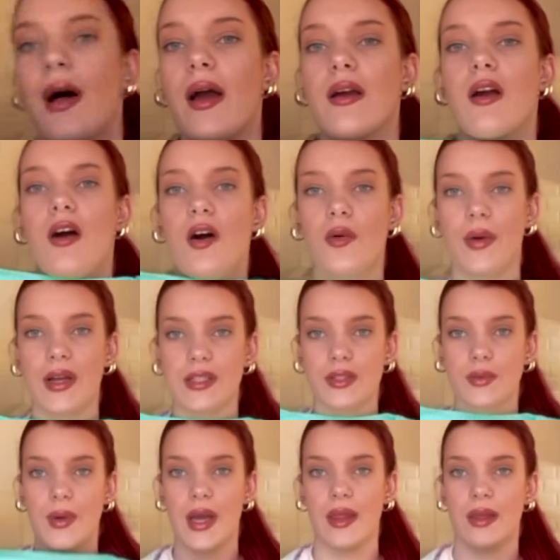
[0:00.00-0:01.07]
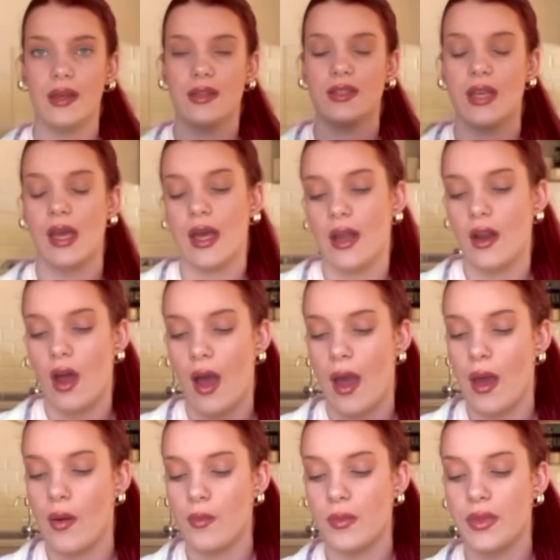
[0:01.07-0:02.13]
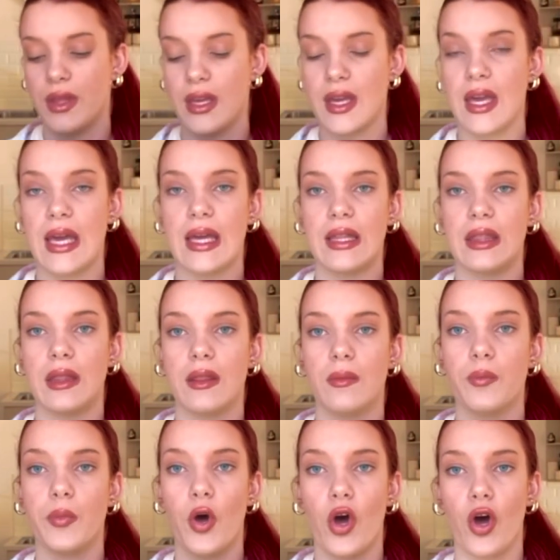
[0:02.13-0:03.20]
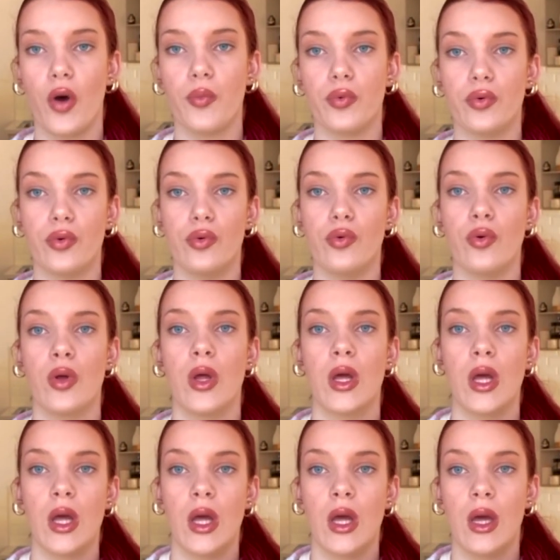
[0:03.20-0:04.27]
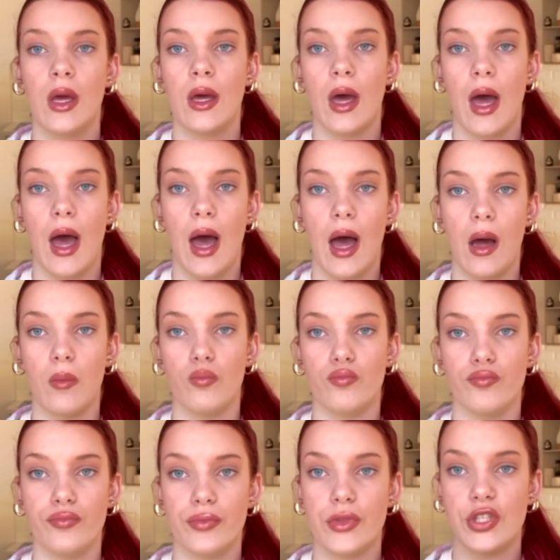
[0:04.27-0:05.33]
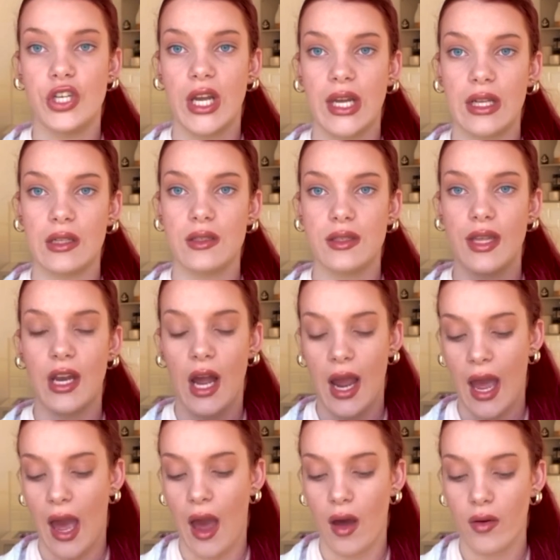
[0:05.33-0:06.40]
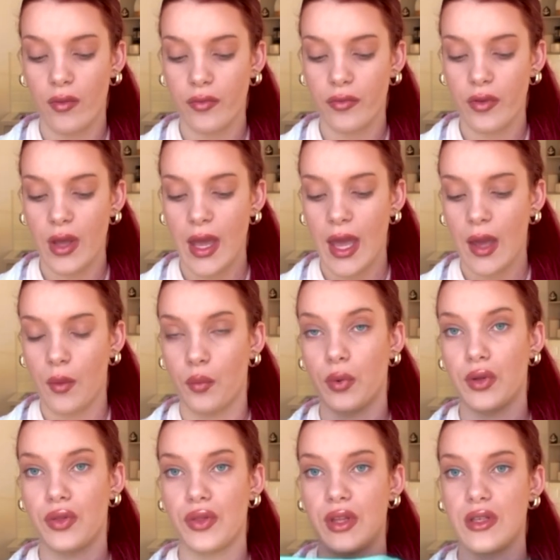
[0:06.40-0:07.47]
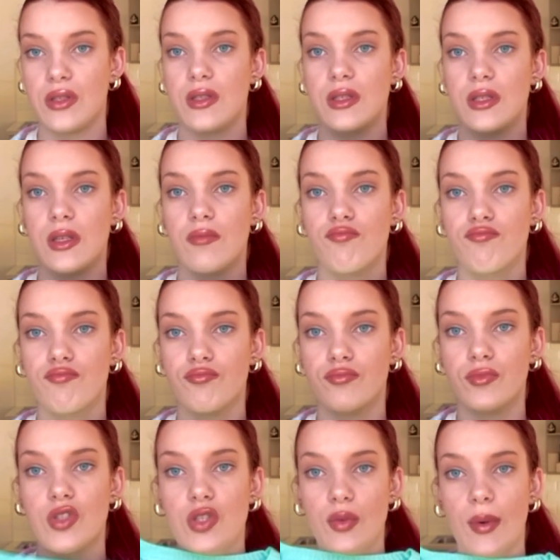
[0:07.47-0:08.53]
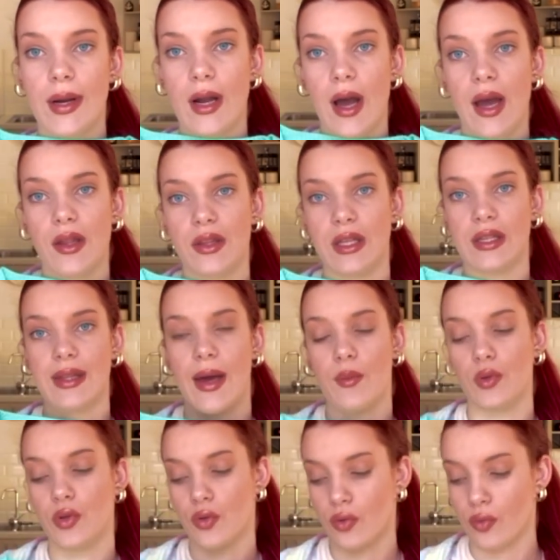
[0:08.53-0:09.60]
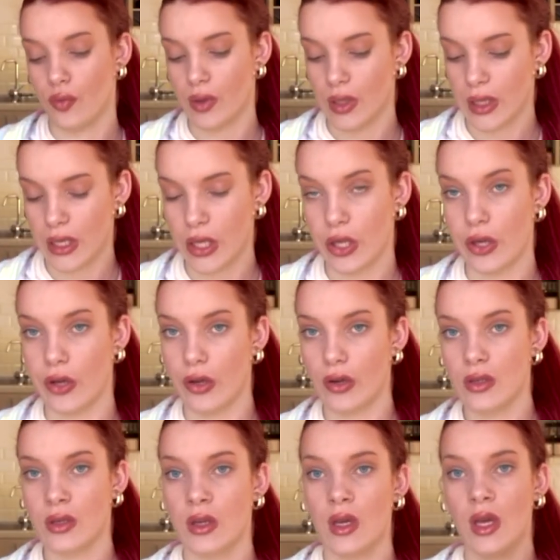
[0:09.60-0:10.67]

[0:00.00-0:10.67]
I can't wait to wear this and I am thinking purple um, jeans that I have with this sweater I think that would look really cute